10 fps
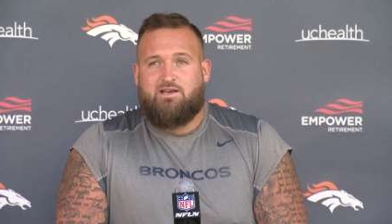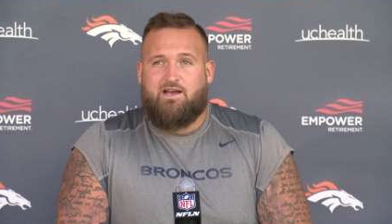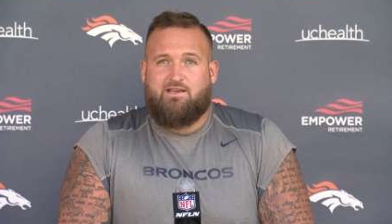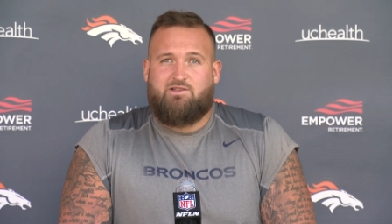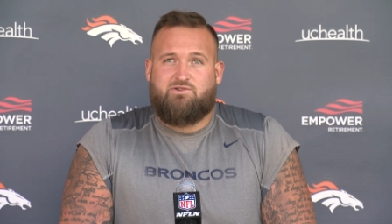
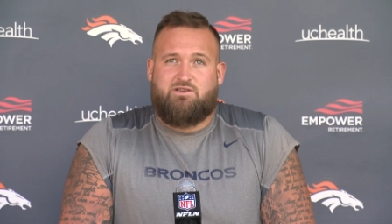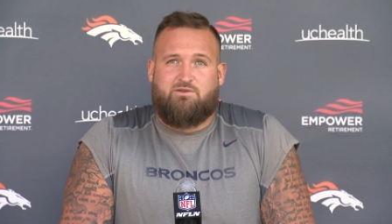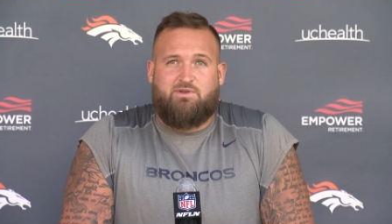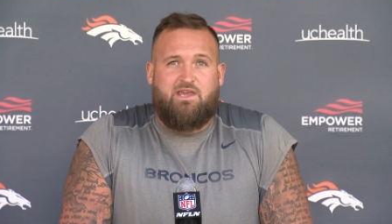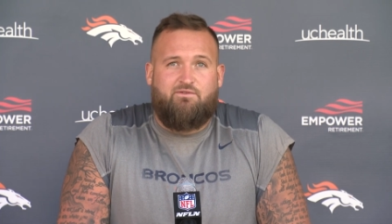I think those are
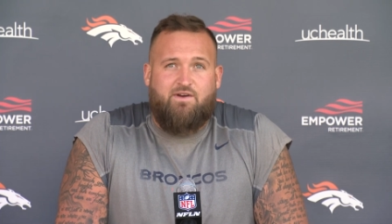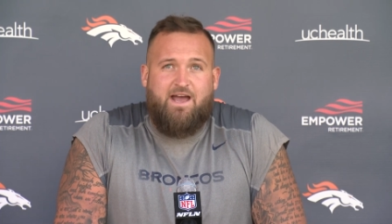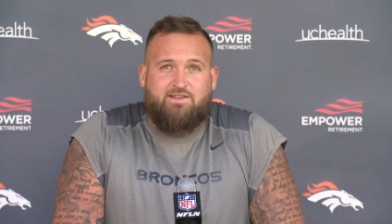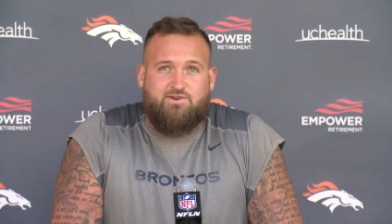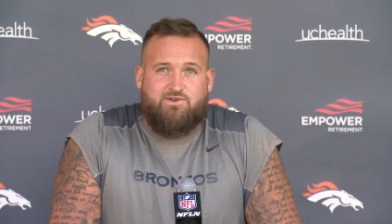some key
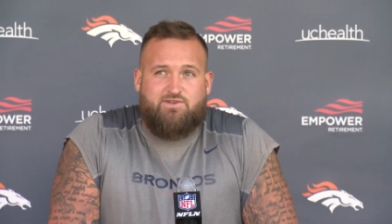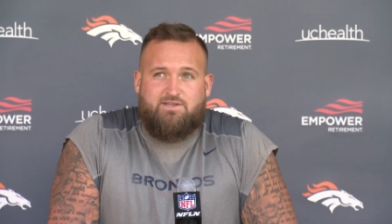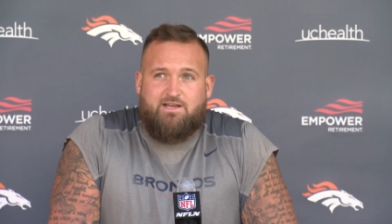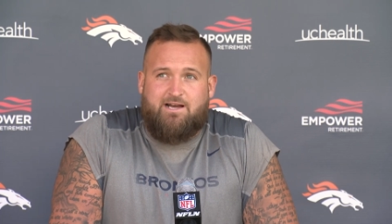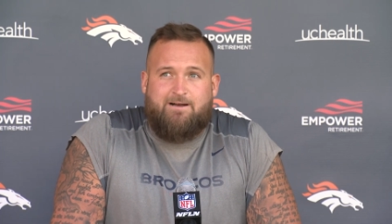
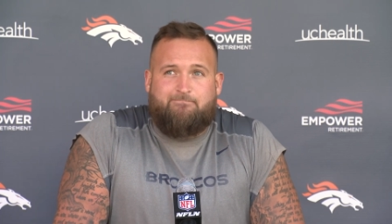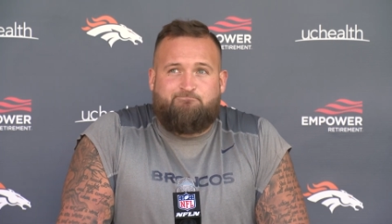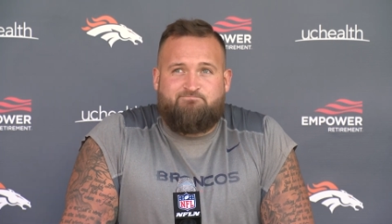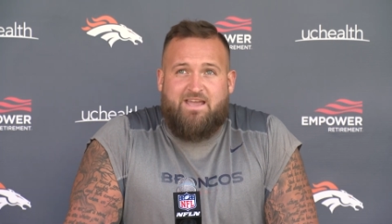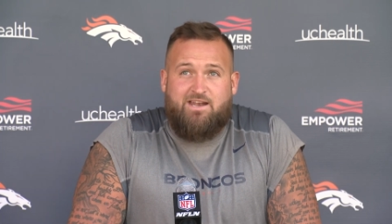factors um,
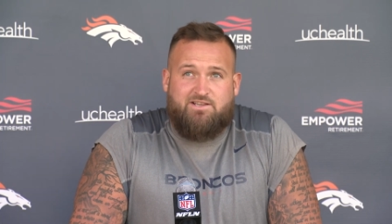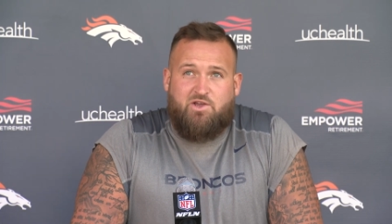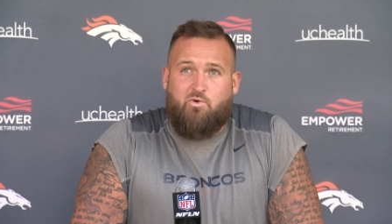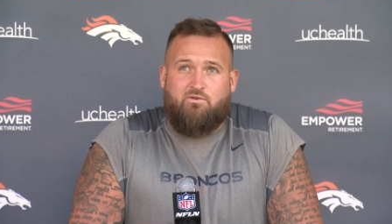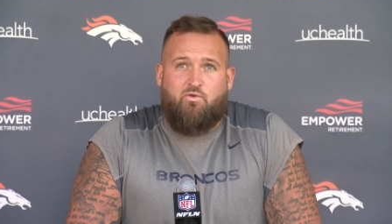in us
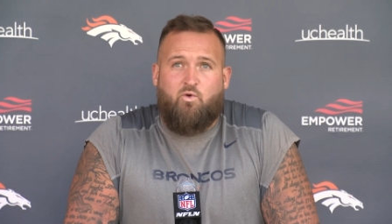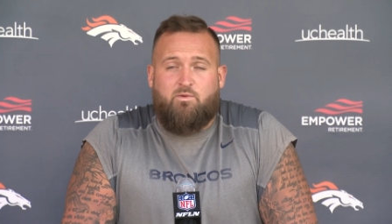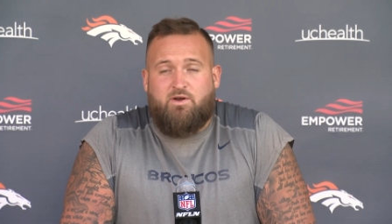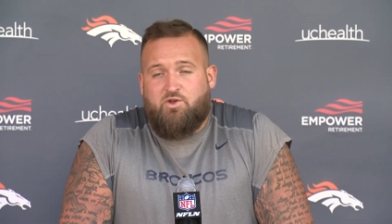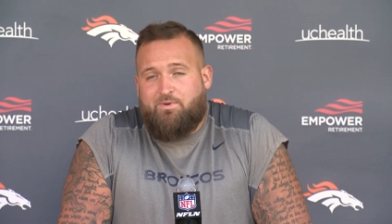going
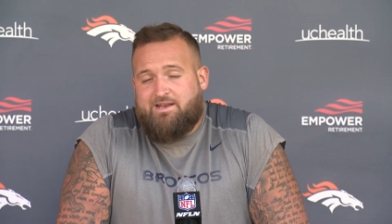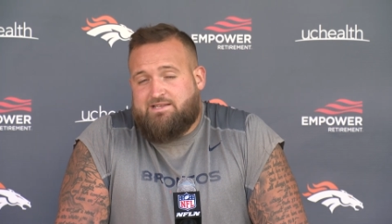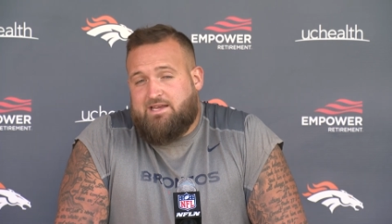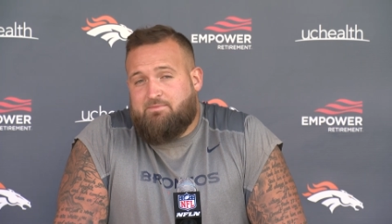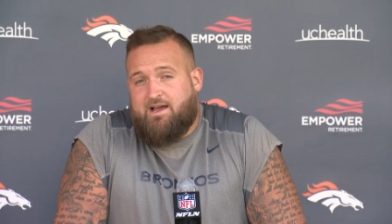forward. But you beat a
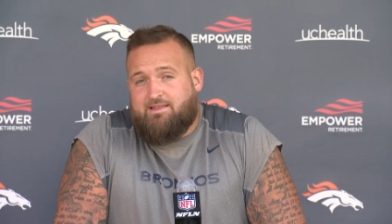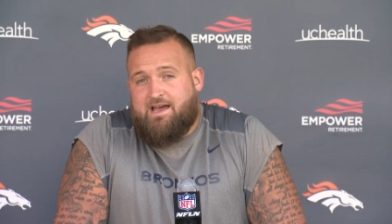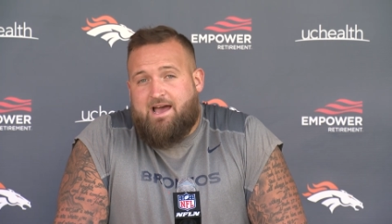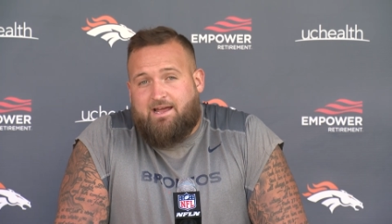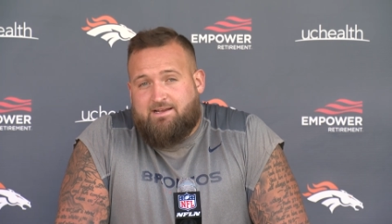team like
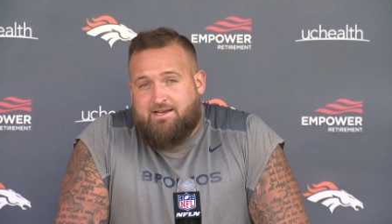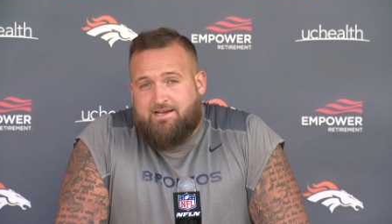that,